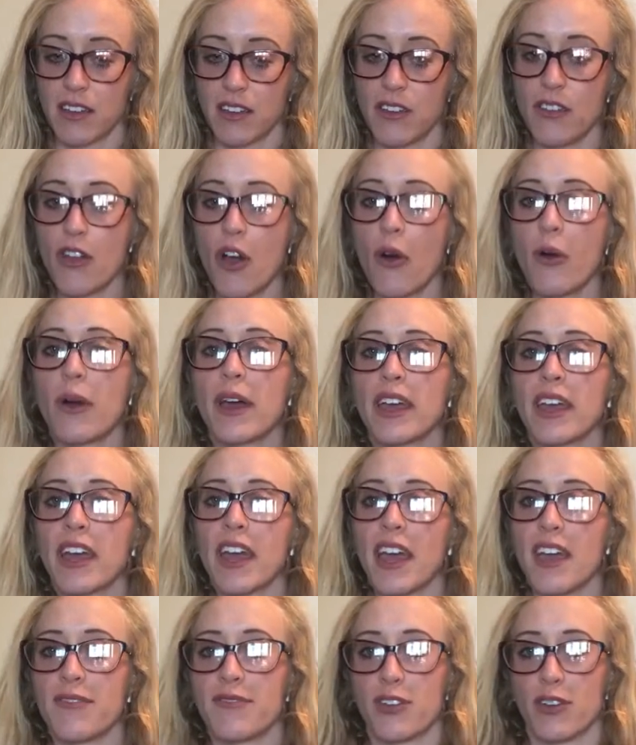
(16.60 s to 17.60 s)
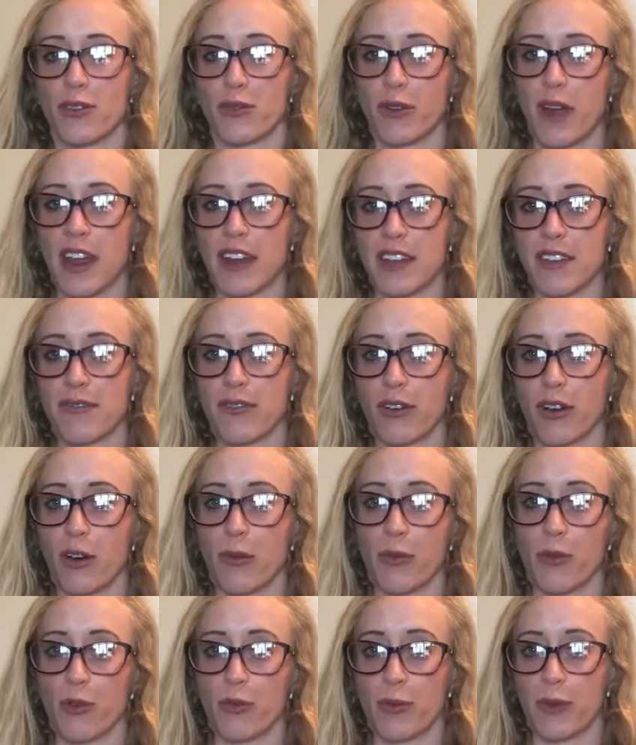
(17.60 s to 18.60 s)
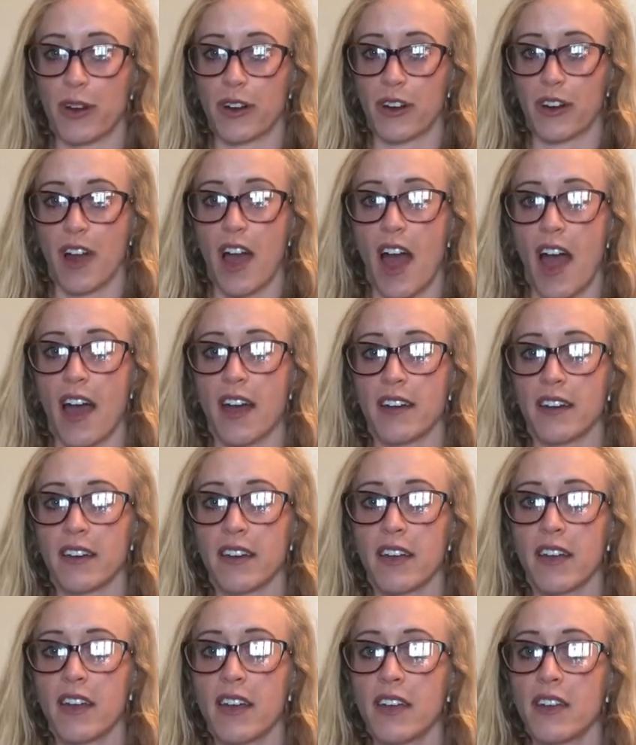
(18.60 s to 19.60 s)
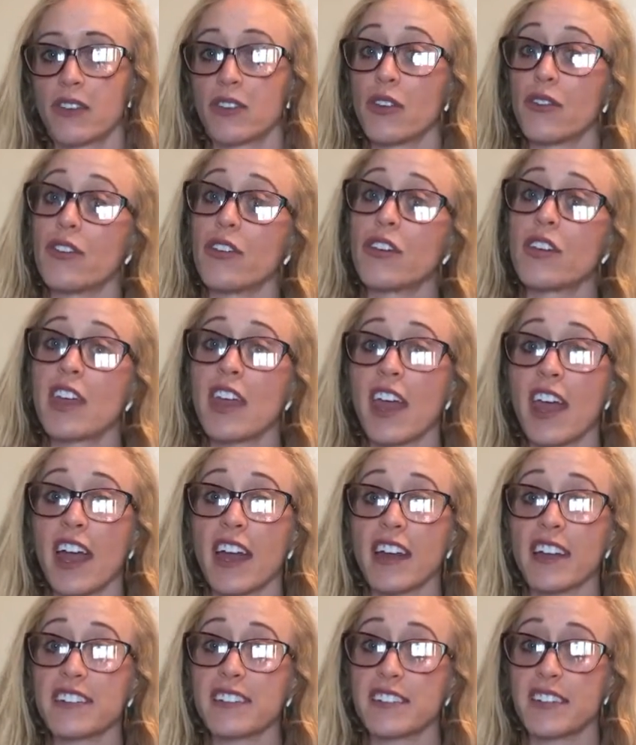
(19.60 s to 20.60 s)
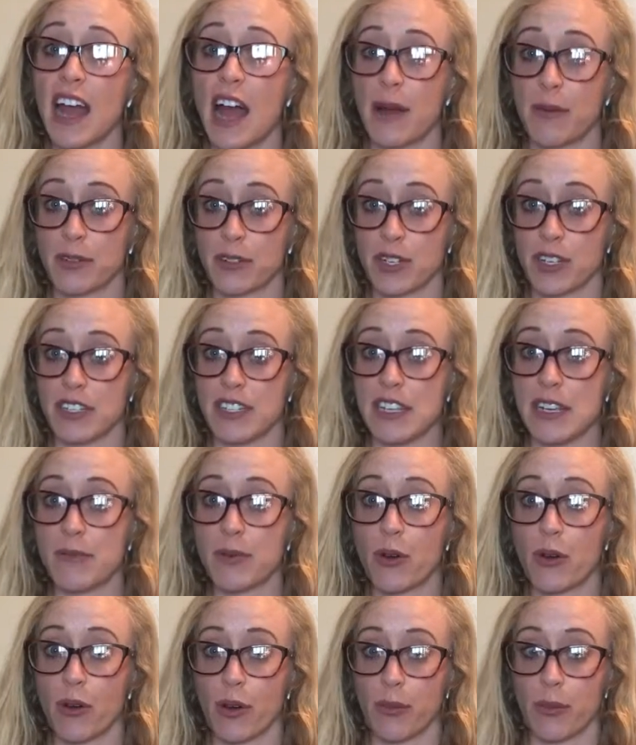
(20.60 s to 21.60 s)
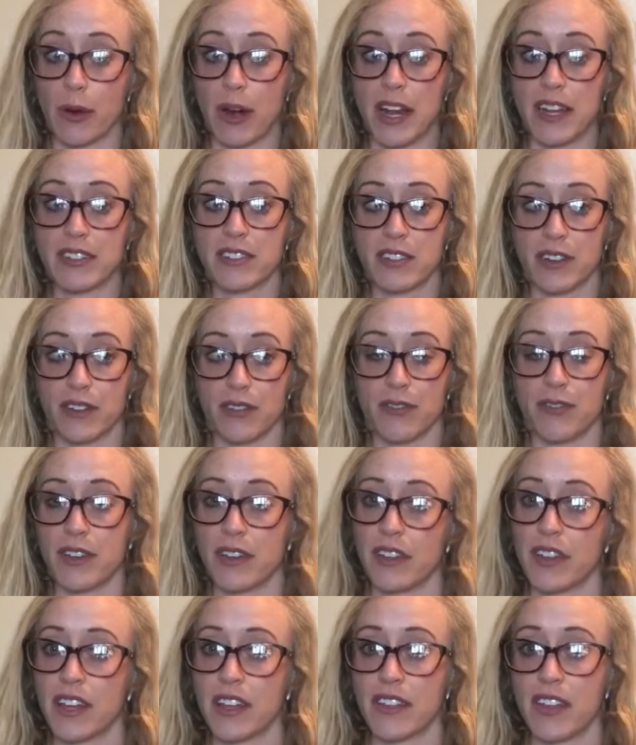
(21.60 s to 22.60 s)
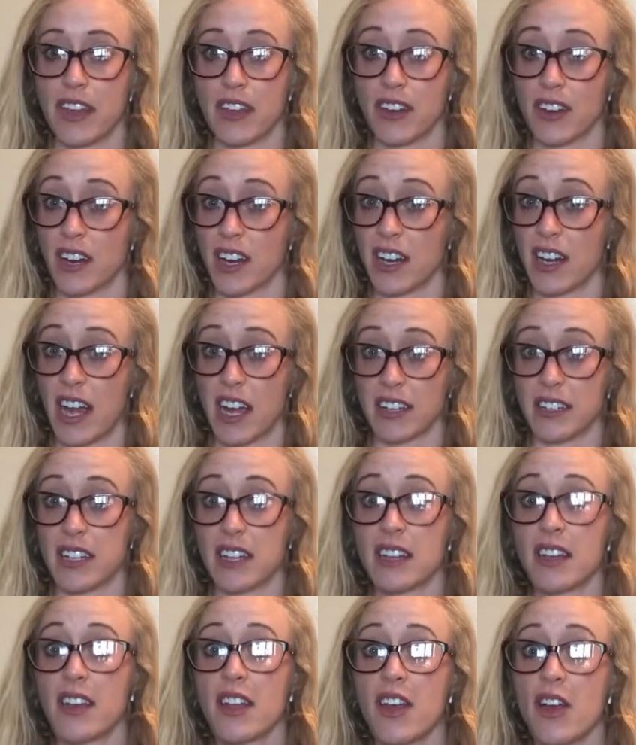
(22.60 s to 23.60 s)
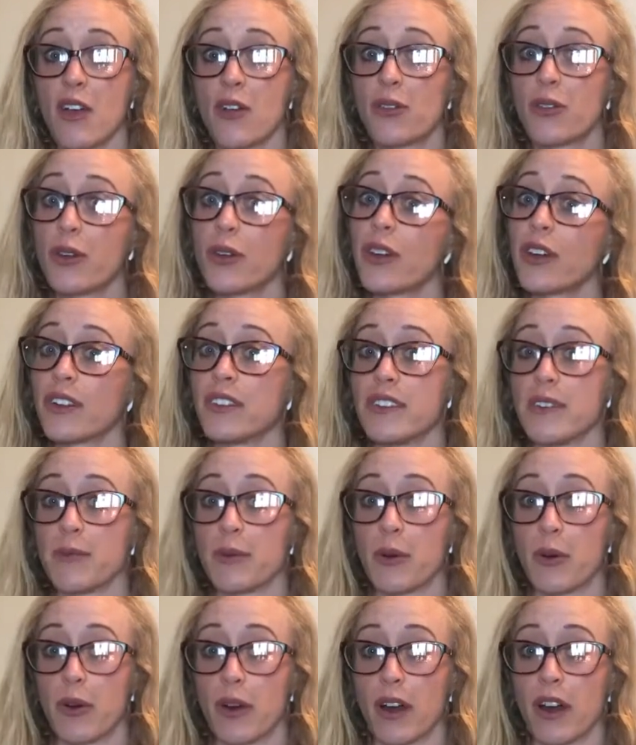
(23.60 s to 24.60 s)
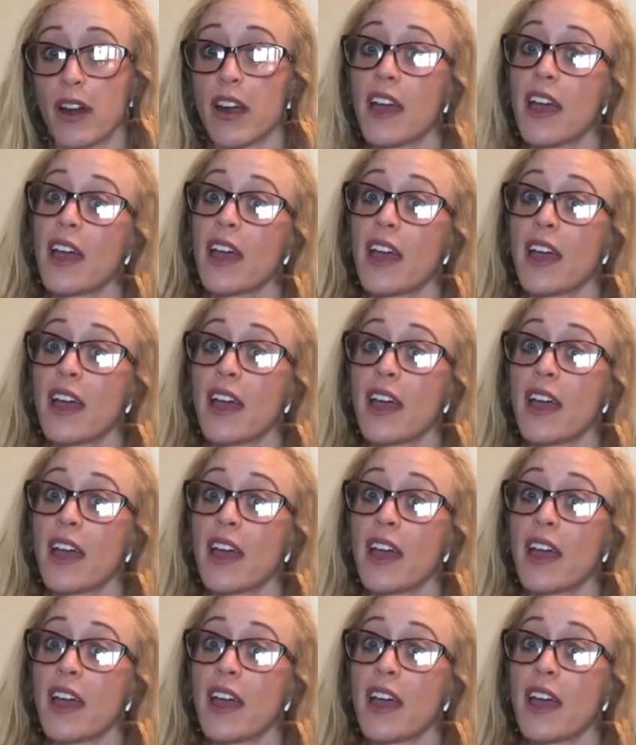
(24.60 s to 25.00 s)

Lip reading: knowing if you're ready for a movement or not. So if you can't establish a deep core brace or feeling that you're connected through your deep core,